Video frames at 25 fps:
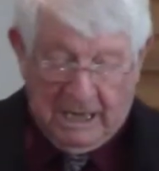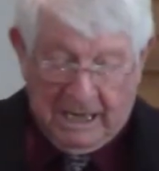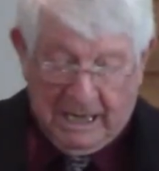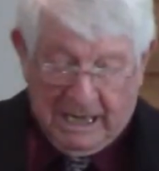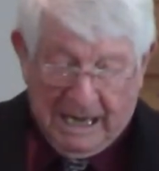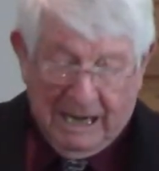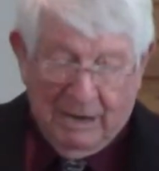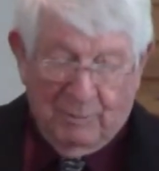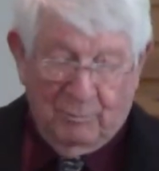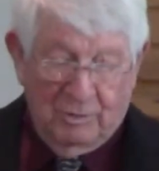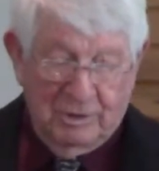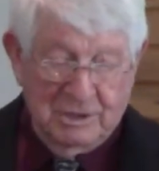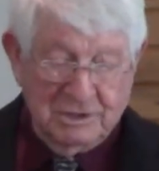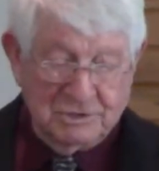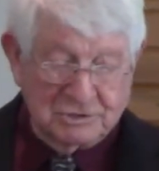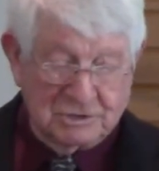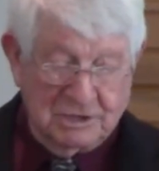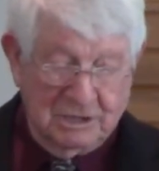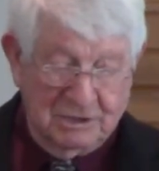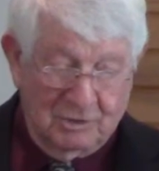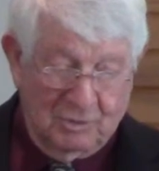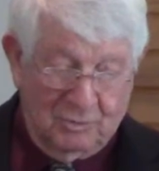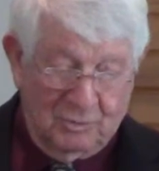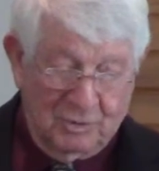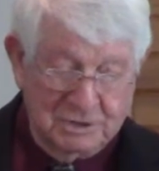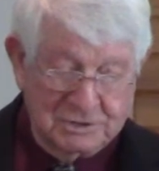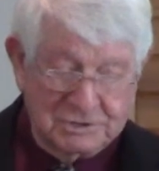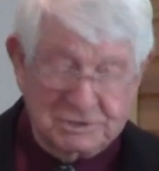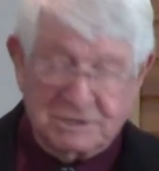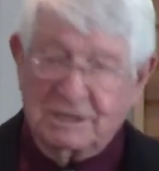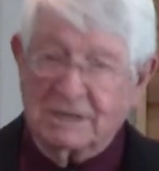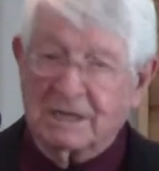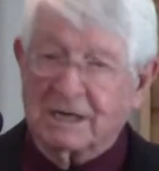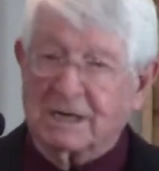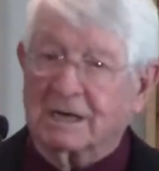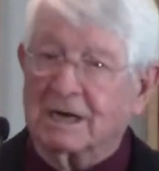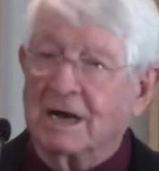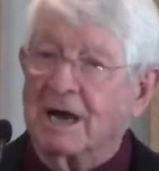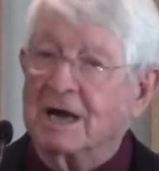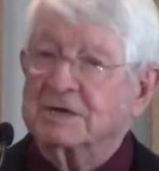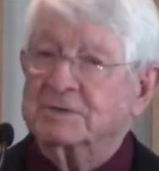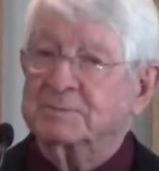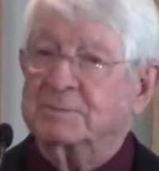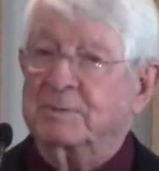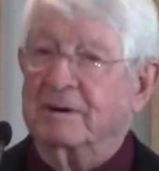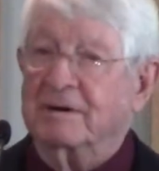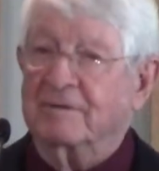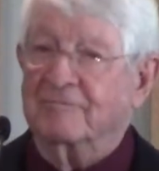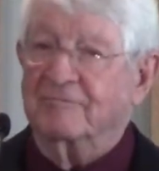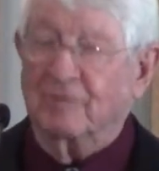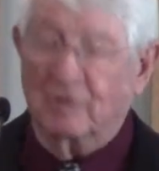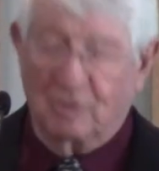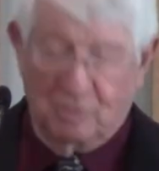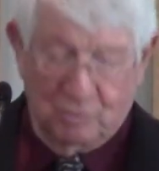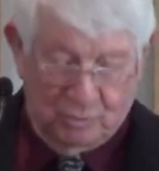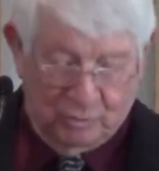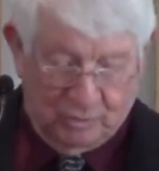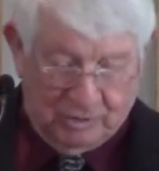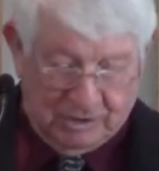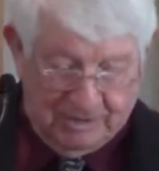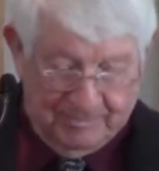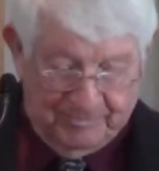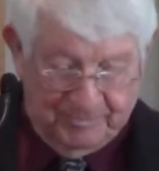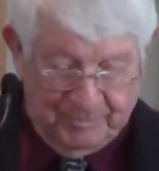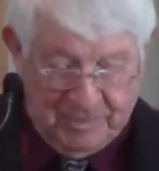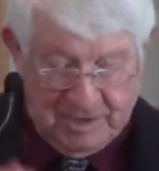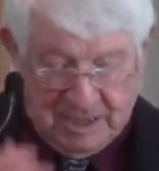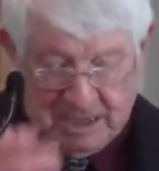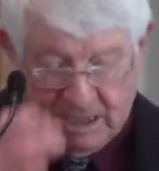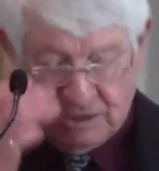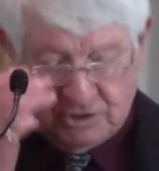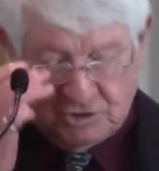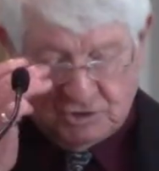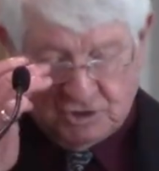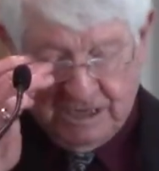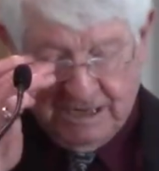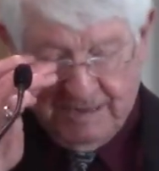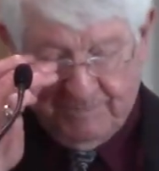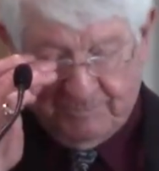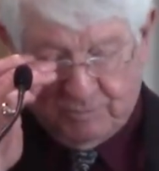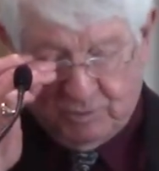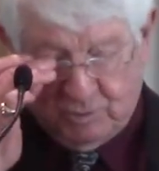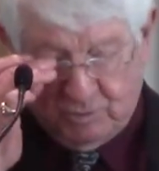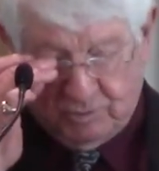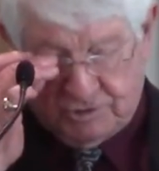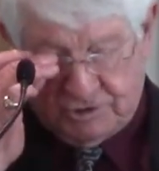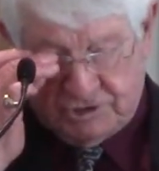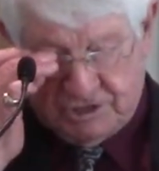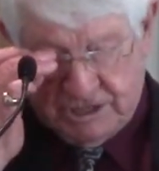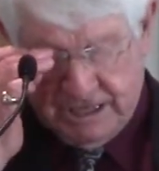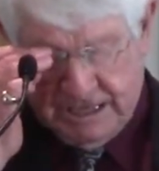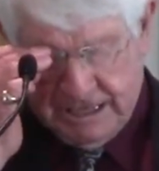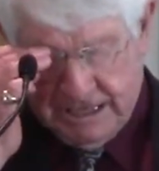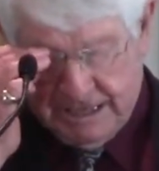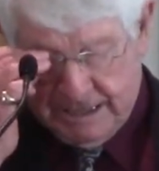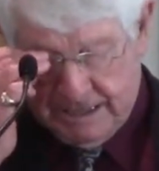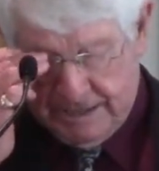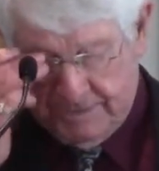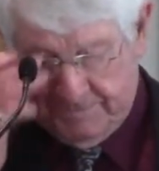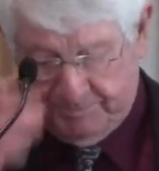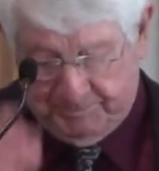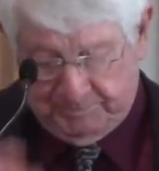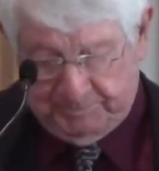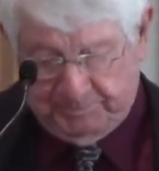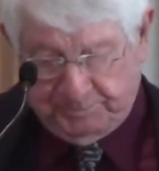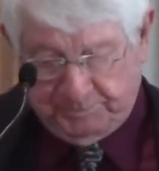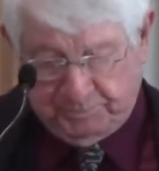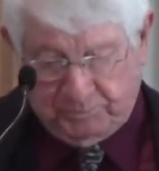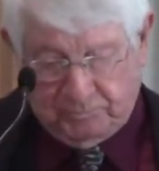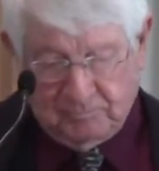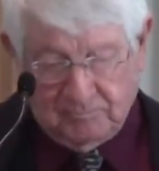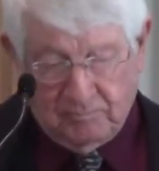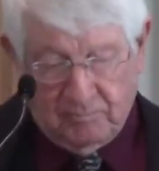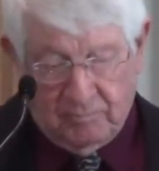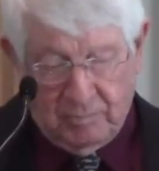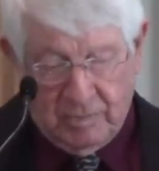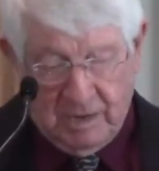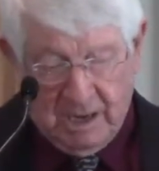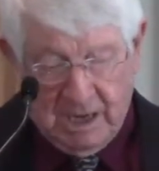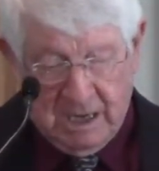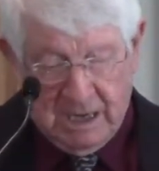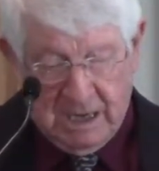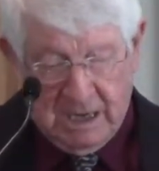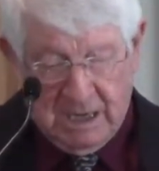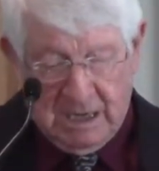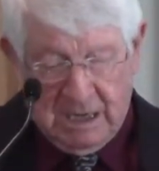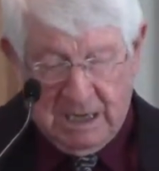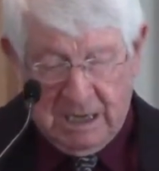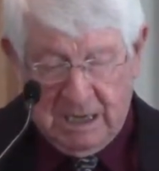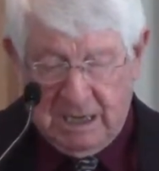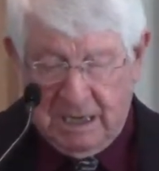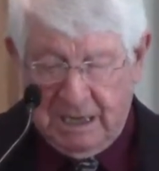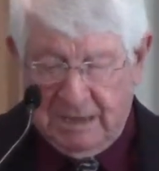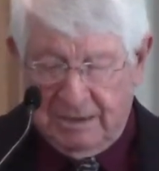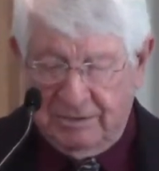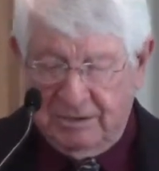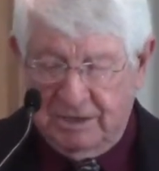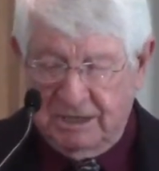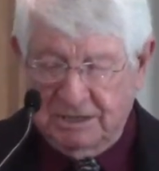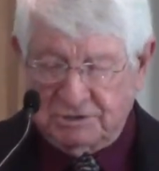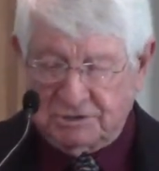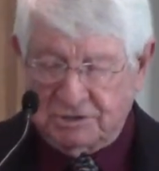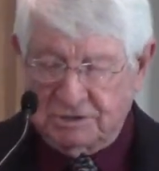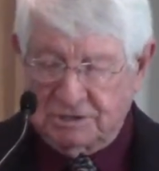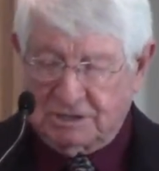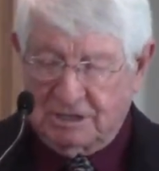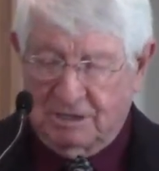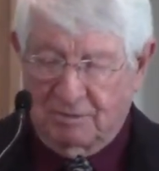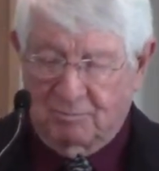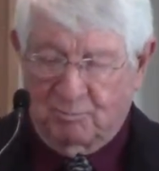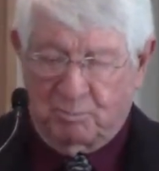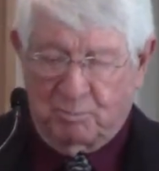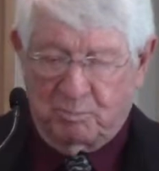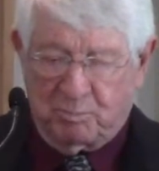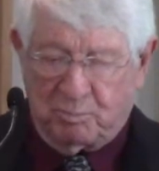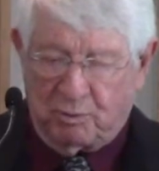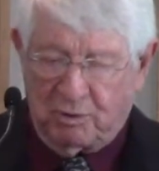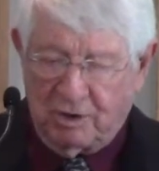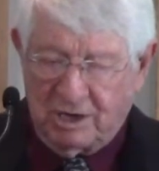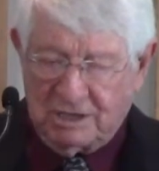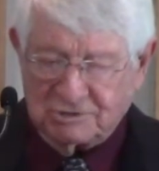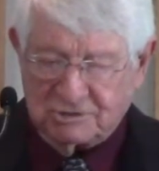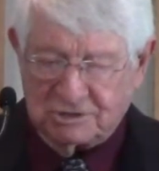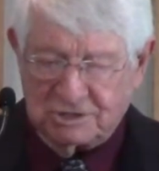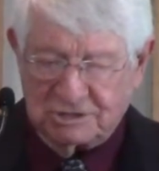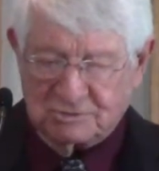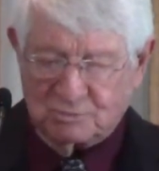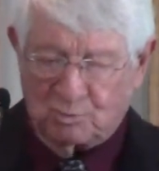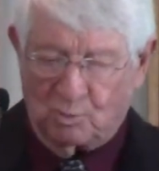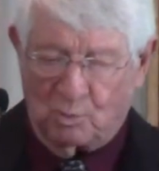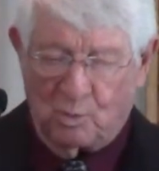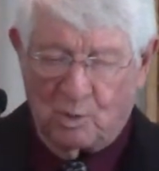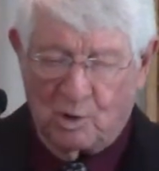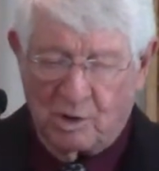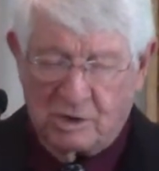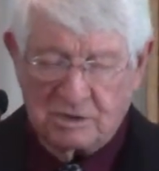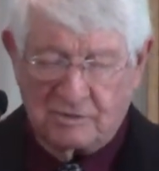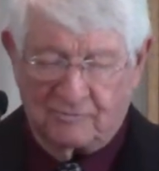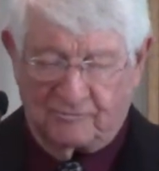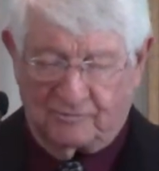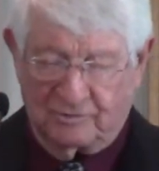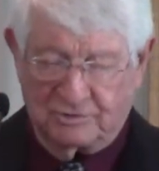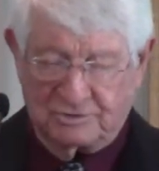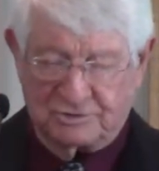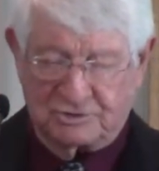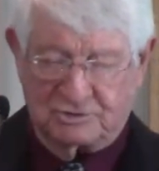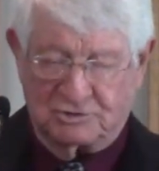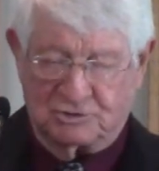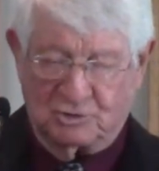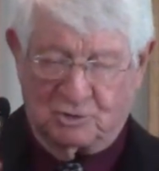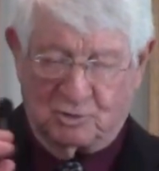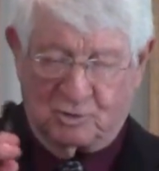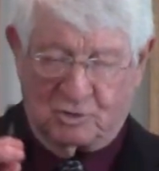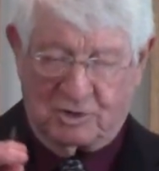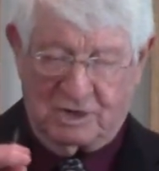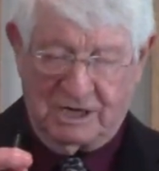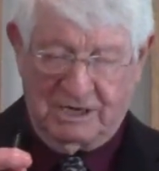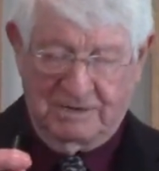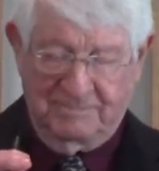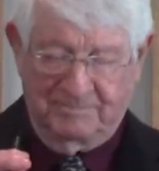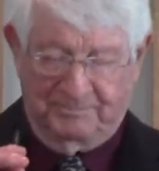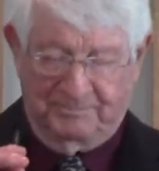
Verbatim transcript: I want us to notice in the Gospel of Luke, chapter 10, this is a precious, wonderful story